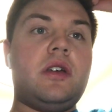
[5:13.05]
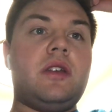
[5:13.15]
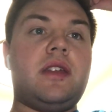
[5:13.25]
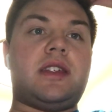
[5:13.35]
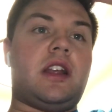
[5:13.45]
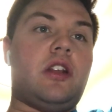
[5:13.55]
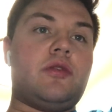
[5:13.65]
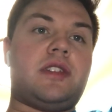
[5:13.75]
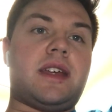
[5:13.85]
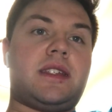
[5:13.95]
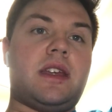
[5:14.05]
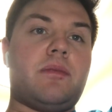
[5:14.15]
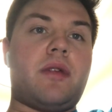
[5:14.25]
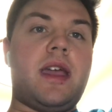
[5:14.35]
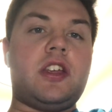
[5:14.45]
This includes testing
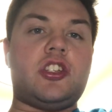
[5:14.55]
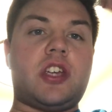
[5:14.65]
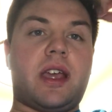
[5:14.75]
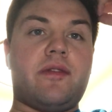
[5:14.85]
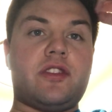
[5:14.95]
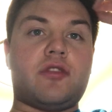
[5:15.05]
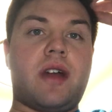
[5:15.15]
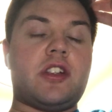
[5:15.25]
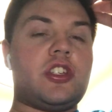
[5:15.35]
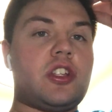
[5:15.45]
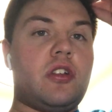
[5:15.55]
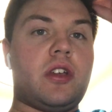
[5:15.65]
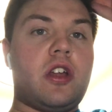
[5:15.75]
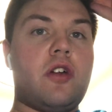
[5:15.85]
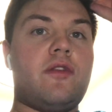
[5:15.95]
brakes, checking for scratches, and
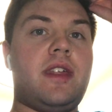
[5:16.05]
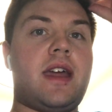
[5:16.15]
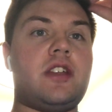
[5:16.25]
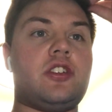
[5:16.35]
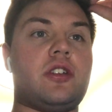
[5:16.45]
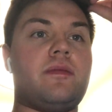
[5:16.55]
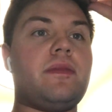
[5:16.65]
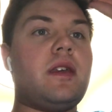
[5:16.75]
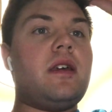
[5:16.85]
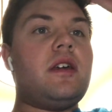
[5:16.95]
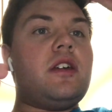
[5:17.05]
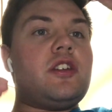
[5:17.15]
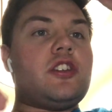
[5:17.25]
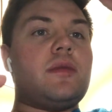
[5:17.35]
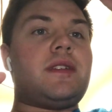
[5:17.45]
looking over the engine.
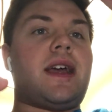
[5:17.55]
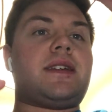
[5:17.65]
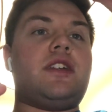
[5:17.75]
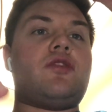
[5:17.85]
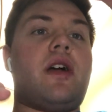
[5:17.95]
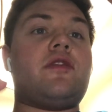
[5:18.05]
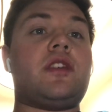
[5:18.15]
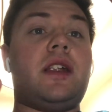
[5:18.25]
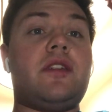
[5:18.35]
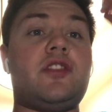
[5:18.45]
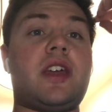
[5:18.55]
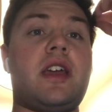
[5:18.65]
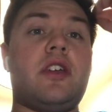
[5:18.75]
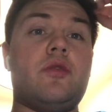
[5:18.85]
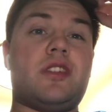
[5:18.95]
Some taxi drivers or Lyft share
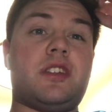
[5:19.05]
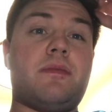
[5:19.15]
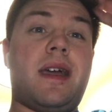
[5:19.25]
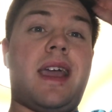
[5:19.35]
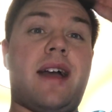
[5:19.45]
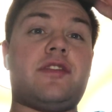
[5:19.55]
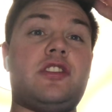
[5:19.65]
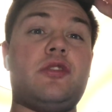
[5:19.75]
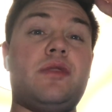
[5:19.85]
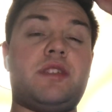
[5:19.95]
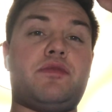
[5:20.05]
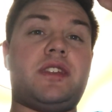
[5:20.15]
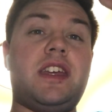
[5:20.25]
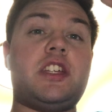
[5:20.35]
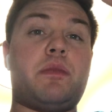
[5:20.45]
users may have to do this
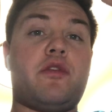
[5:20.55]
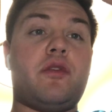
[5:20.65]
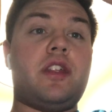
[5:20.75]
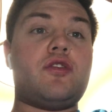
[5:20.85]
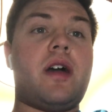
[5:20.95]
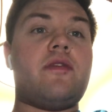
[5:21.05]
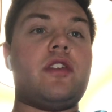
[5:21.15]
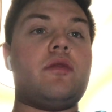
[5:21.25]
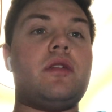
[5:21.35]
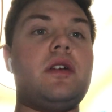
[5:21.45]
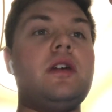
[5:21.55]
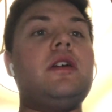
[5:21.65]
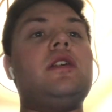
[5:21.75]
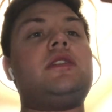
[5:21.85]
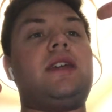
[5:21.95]
procedure before they drive you.
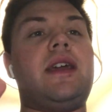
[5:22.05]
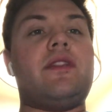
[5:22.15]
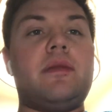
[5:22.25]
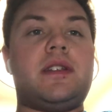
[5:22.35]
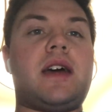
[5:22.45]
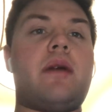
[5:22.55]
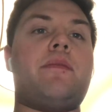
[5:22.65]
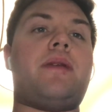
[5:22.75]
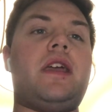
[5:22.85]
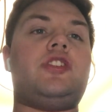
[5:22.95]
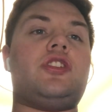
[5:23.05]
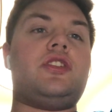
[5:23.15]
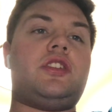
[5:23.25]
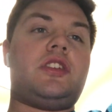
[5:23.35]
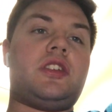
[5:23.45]
So give them the time and
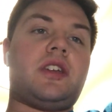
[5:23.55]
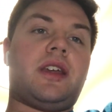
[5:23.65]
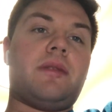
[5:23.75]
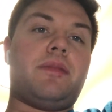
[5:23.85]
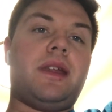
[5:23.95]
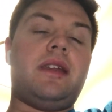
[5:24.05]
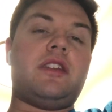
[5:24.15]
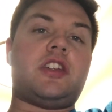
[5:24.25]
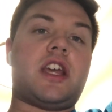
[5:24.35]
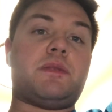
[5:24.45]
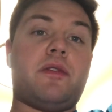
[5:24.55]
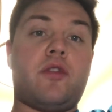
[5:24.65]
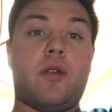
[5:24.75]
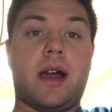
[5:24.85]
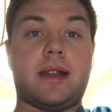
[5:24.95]
patience to complete the checks
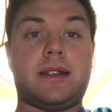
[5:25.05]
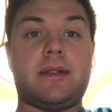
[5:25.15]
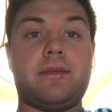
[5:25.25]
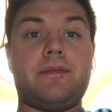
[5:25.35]
beforehand.